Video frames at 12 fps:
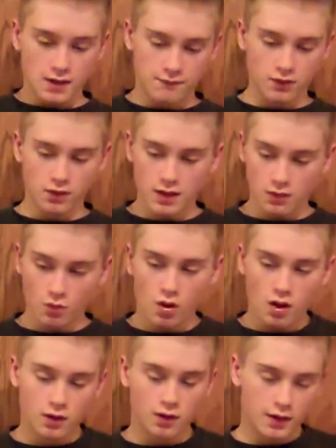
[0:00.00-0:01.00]
If you let
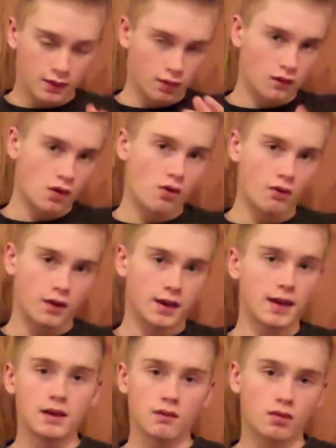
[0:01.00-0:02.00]
water and snow
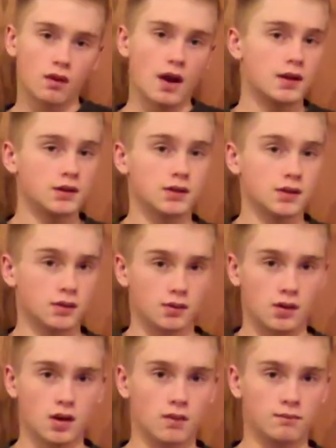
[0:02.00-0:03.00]
get inside your
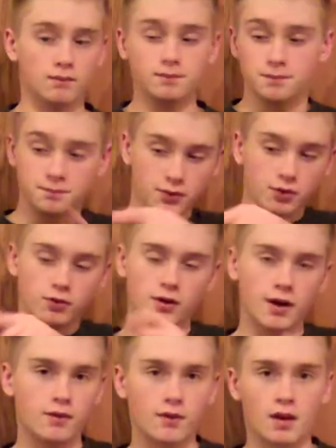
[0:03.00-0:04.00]
boot or
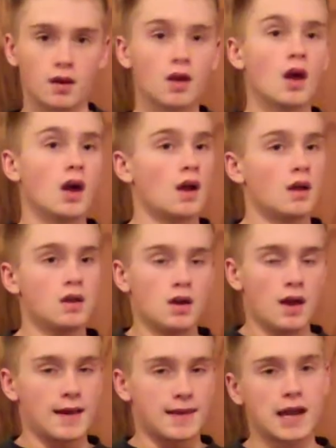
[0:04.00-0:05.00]
anything,
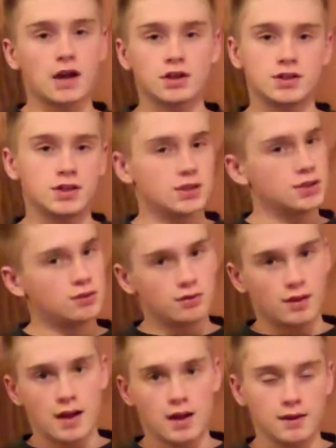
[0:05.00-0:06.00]
I guarantee
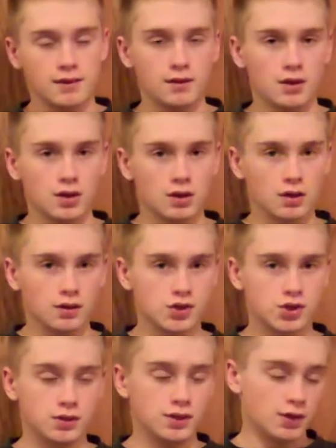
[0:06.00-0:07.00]
you that your
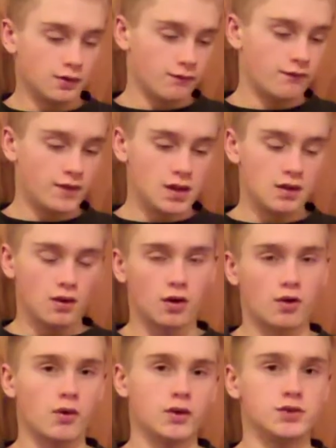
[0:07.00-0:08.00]
feet
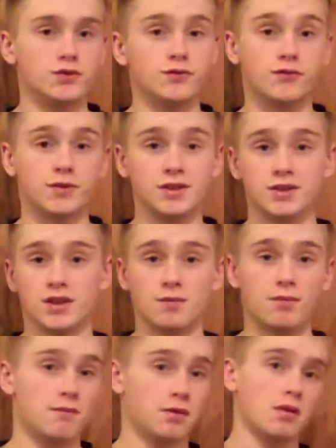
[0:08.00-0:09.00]
are going to freeze
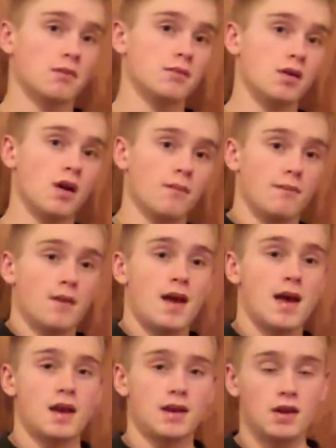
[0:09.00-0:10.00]
up and become numb.
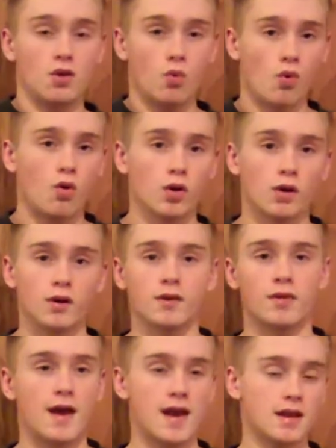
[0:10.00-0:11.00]
And in a war,
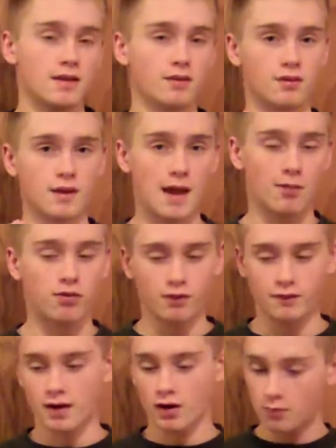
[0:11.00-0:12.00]
that is
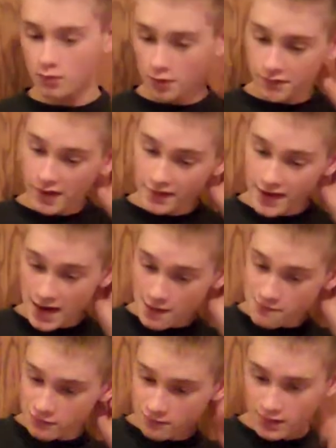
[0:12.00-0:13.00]
absolutely terrible. I've had that
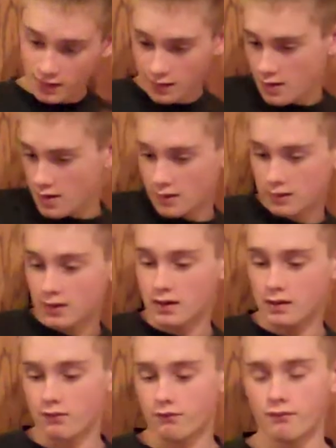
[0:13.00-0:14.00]
happen to me, and it
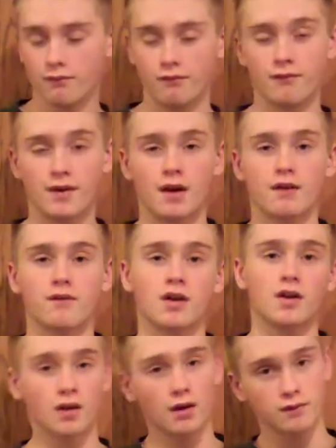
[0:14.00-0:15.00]
is very,
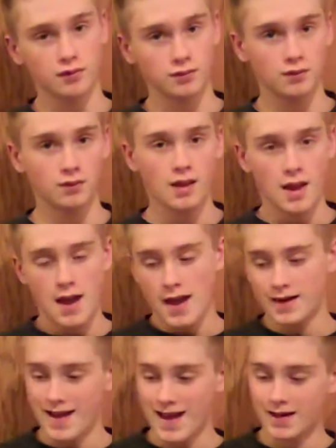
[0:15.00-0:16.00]
very uncomfortable,
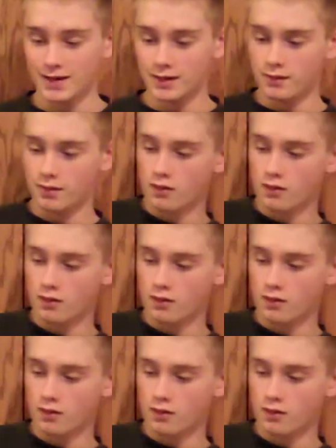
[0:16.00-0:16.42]
and I hate it.